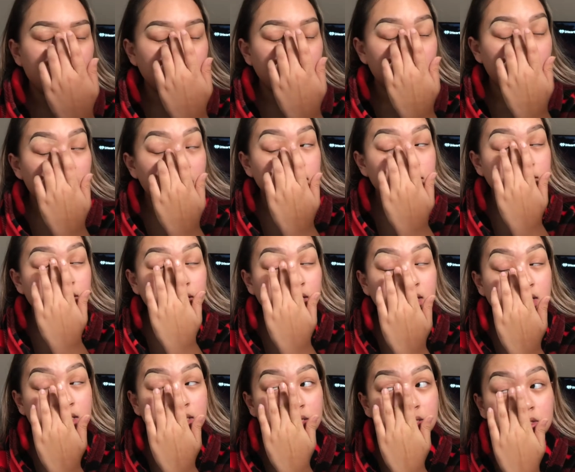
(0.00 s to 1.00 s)
has
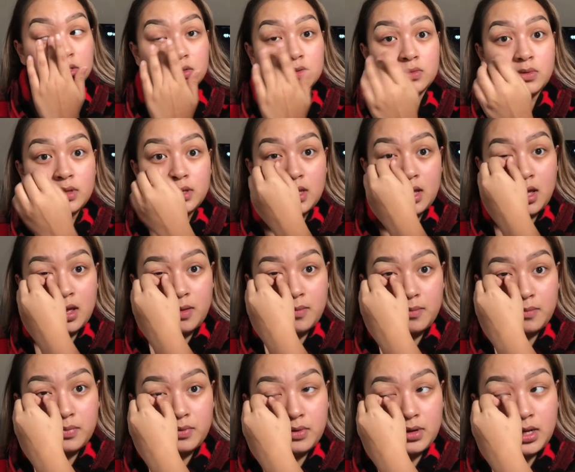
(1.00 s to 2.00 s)
nothing to do with
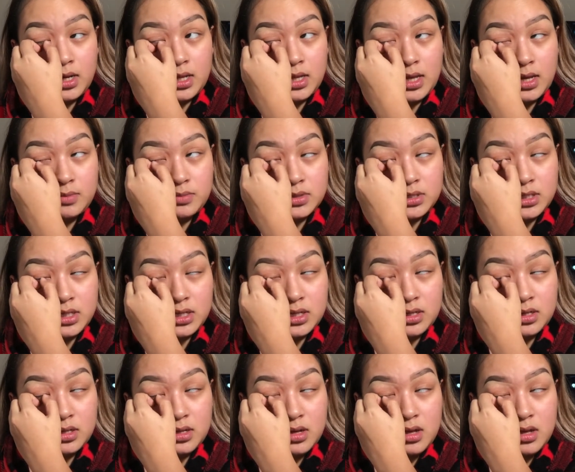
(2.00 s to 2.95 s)
preeclampsia.